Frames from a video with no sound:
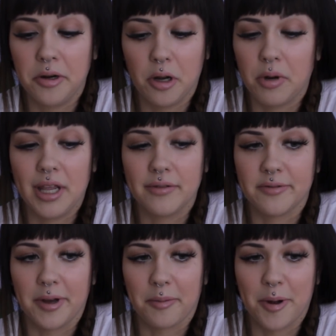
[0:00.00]
Nobody gives a
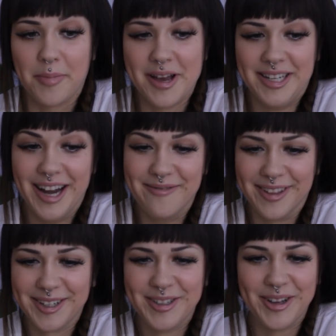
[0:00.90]
fuck about me on
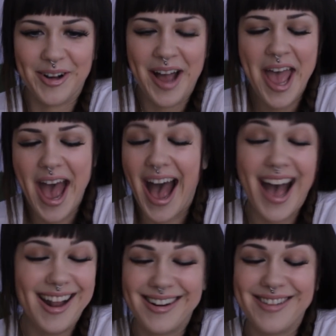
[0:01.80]
Tumblr, so
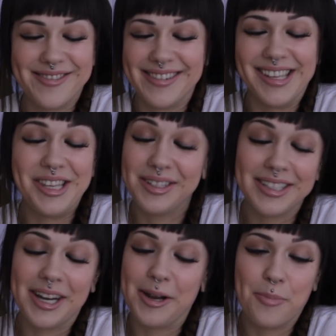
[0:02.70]
I don't even really use
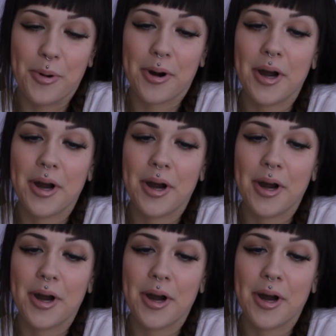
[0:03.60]
it anymore.